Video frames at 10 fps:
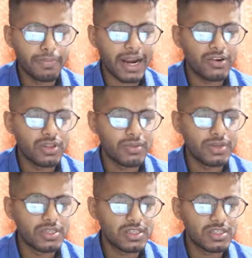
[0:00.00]
back to the
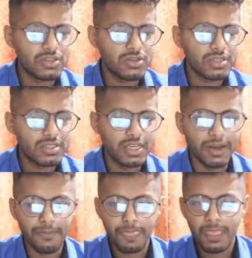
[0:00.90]
business news,
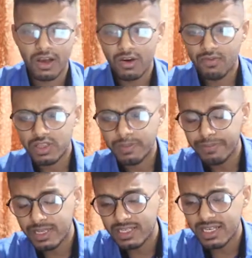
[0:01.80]
see, for the
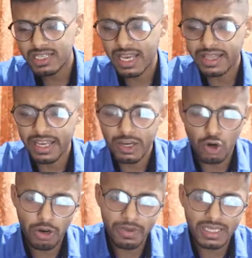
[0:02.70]
business and the
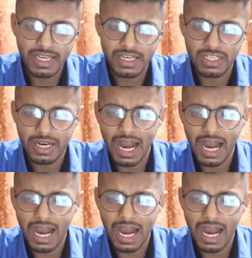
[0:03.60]
economic section,